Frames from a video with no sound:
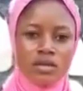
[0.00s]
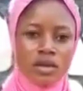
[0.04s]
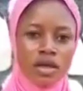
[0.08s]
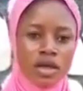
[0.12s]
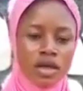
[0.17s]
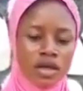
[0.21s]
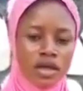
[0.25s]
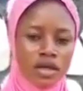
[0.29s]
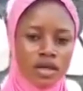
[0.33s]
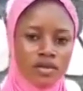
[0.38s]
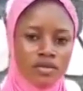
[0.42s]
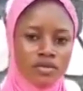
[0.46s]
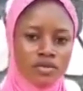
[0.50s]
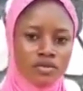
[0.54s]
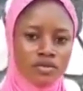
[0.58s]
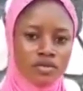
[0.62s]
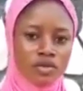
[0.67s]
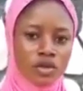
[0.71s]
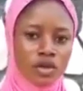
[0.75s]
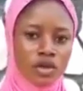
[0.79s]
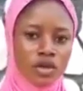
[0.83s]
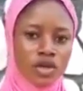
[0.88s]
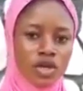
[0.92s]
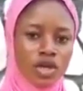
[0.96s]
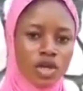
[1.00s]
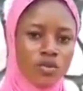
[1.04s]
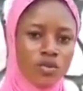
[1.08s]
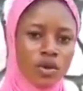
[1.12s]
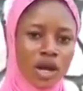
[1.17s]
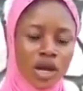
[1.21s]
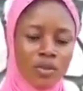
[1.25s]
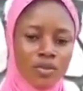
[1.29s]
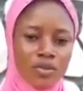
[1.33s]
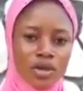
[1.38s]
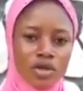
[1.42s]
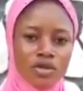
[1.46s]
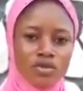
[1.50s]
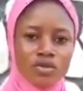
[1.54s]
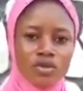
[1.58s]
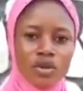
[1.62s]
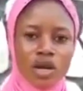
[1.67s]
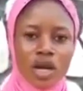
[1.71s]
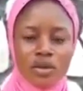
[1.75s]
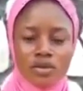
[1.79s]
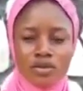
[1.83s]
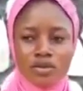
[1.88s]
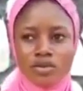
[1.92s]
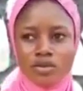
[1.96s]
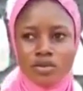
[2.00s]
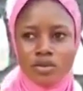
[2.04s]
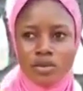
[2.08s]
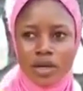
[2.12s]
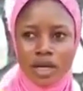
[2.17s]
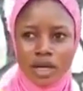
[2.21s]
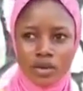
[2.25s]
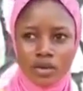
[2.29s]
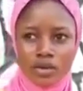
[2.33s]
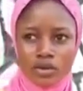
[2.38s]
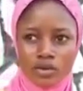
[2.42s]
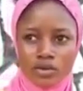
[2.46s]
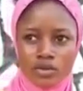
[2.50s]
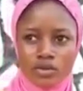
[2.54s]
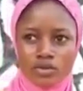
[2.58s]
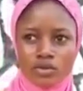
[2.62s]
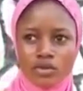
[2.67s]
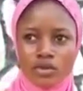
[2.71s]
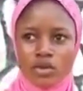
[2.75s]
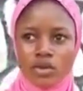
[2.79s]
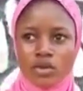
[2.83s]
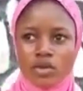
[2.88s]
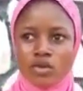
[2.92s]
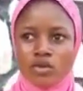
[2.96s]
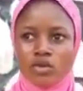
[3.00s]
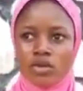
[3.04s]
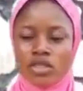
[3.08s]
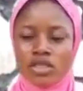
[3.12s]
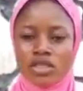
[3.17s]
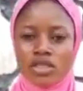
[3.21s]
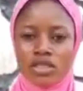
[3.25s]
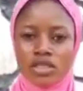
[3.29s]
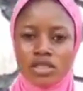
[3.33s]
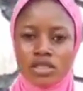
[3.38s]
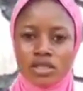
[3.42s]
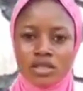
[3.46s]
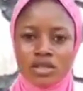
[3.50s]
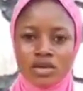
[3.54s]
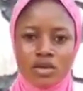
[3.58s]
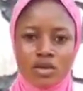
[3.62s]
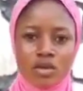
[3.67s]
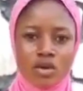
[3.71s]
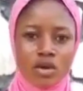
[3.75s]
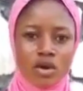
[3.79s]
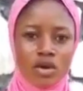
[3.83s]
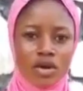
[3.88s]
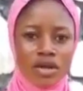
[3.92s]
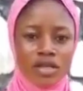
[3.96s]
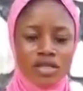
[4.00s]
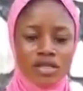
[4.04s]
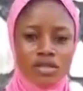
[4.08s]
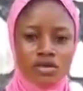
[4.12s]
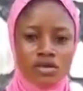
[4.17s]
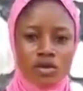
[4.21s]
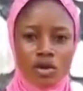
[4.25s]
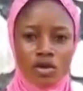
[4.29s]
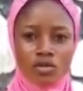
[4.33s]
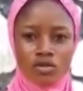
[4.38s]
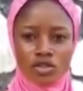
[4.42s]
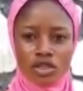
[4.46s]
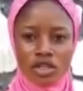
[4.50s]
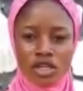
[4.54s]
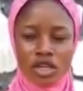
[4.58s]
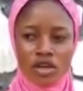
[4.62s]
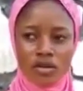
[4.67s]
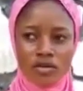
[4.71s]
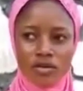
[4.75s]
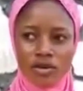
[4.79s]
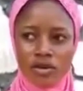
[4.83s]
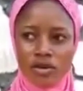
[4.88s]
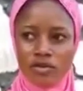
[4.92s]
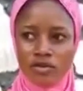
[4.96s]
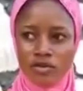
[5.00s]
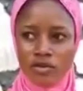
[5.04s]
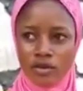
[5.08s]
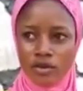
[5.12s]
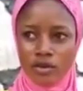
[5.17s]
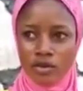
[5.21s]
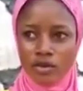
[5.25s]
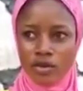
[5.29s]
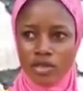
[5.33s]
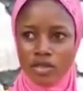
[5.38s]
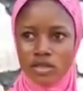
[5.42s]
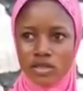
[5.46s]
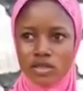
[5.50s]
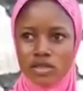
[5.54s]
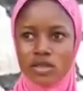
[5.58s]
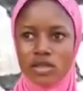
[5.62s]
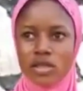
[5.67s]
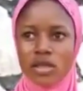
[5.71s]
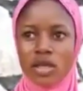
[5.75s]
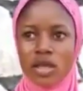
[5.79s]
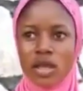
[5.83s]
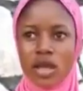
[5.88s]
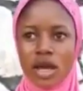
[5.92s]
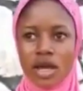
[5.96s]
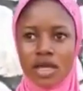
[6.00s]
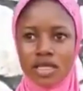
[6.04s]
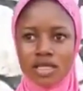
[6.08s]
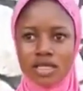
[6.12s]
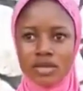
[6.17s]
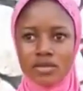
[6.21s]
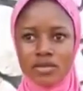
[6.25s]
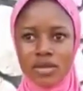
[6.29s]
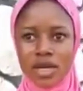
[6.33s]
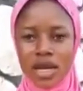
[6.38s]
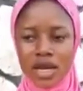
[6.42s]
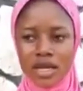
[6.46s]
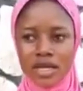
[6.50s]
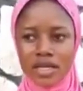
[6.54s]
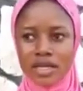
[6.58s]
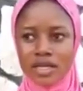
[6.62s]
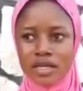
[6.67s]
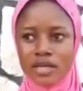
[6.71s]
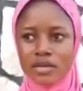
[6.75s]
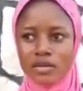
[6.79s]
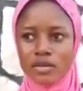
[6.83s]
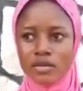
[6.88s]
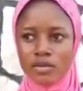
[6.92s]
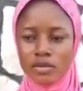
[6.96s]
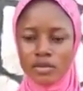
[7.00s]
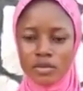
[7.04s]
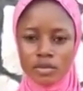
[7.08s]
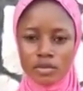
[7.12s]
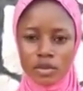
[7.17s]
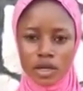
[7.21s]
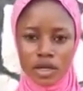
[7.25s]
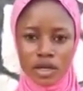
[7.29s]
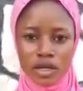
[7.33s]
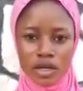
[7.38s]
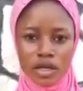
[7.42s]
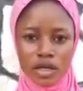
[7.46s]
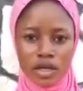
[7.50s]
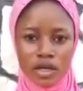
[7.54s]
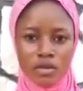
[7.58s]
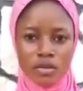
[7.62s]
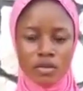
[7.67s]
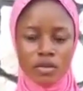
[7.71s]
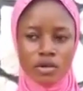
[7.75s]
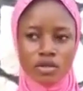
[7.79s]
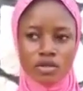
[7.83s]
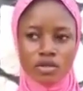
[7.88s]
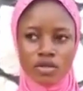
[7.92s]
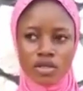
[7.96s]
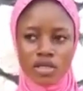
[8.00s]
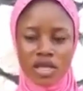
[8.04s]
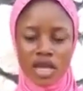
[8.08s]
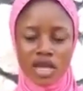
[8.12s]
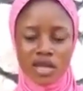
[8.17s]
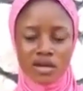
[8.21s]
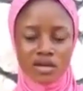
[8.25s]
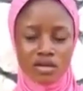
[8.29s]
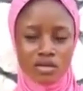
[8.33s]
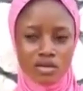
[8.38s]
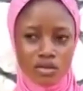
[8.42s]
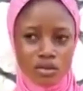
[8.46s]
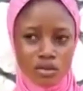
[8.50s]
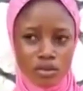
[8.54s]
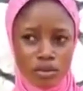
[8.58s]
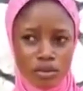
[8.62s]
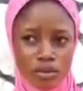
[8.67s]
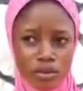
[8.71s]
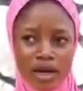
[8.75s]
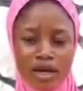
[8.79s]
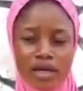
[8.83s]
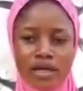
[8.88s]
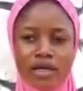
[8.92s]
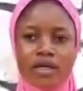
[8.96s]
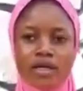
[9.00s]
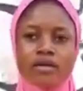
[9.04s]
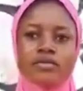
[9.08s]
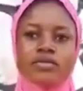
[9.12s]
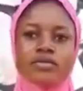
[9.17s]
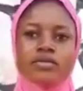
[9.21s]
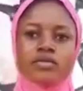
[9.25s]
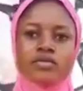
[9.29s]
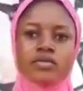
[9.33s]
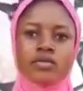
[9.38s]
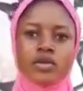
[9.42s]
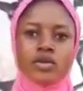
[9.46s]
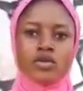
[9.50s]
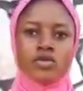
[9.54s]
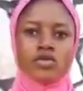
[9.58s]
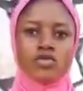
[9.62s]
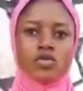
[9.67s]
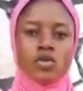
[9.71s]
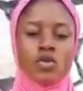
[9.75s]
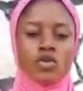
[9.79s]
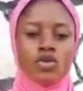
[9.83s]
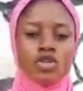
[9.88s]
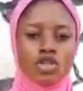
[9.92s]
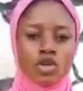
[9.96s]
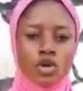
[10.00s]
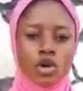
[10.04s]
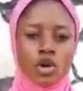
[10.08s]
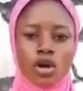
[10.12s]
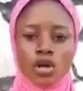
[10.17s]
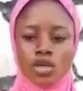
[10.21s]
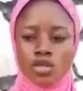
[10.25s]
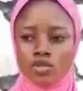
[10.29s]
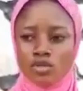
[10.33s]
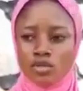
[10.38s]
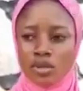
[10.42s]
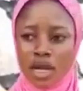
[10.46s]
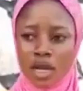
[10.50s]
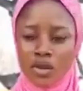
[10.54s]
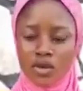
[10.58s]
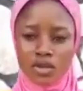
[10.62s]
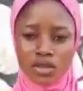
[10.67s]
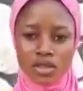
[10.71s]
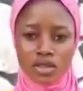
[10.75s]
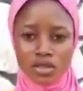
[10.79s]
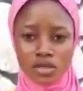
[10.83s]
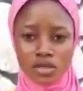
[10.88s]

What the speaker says: or the statements from Barakat, the 16-year-old girl who was narrating the whole ordeal that happened between her and the commissioner.